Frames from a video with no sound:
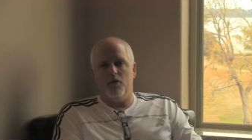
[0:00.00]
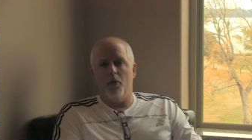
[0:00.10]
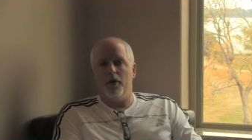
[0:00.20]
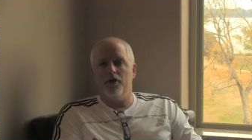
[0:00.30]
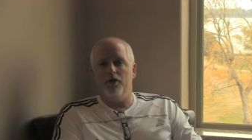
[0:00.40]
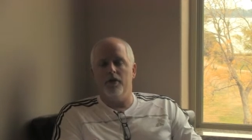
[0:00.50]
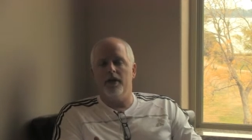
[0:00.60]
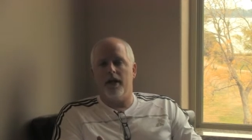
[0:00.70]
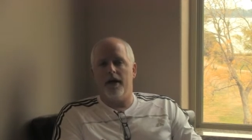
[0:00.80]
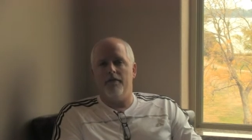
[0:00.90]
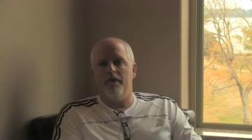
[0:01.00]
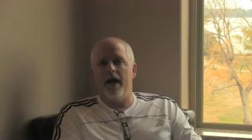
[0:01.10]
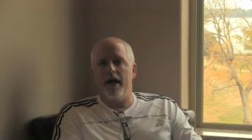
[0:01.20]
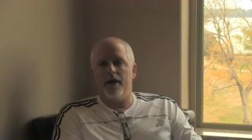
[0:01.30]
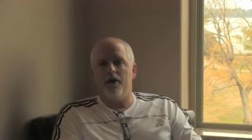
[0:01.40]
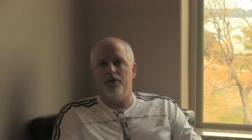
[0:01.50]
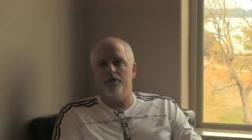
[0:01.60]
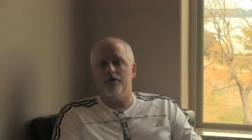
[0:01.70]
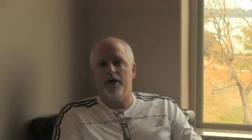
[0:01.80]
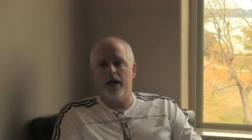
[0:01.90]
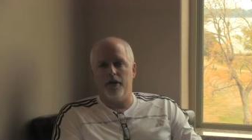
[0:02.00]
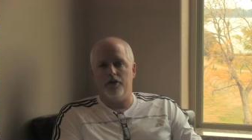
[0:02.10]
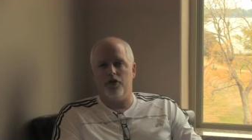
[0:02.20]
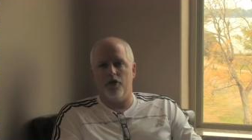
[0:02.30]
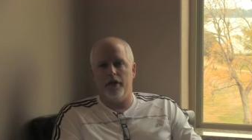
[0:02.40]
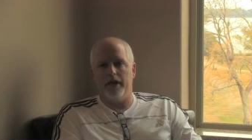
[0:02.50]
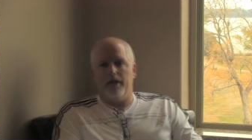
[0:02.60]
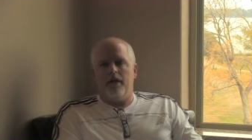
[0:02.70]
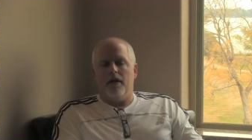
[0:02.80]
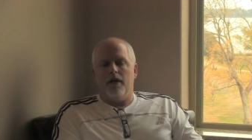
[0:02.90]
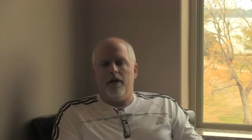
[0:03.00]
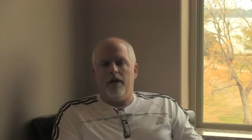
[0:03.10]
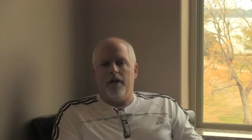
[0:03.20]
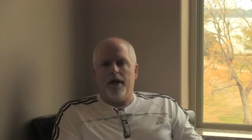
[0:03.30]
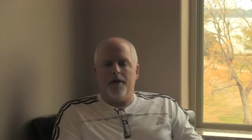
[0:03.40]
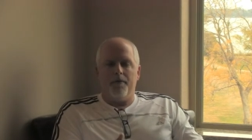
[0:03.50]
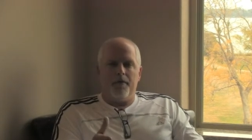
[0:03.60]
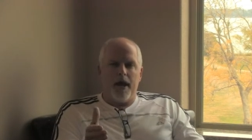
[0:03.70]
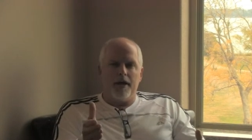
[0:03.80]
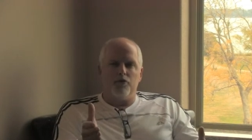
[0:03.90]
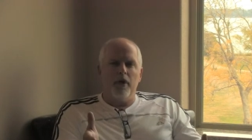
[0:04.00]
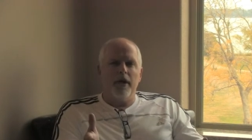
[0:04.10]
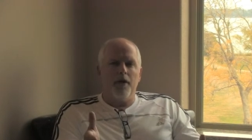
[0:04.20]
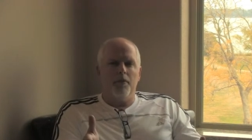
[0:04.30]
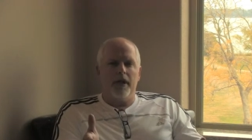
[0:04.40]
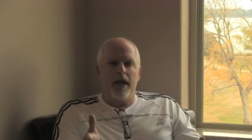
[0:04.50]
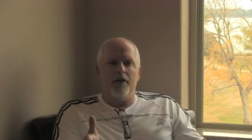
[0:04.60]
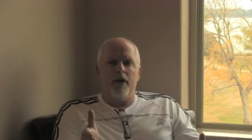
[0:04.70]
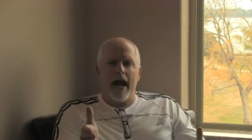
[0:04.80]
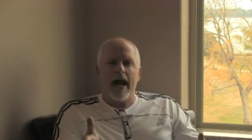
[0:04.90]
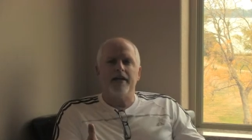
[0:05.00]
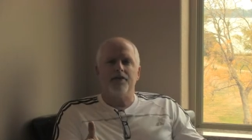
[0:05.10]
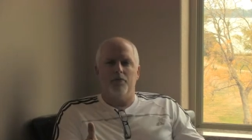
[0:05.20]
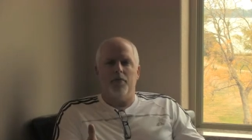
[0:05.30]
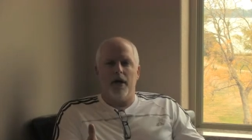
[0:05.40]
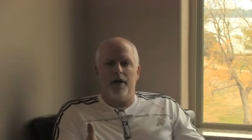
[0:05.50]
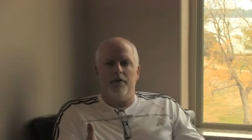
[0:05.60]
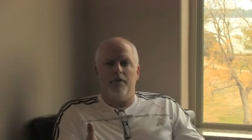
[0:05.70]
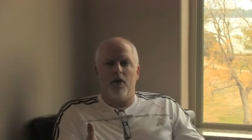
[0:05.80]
What we do in life echoes in eternity. As we come together as the body of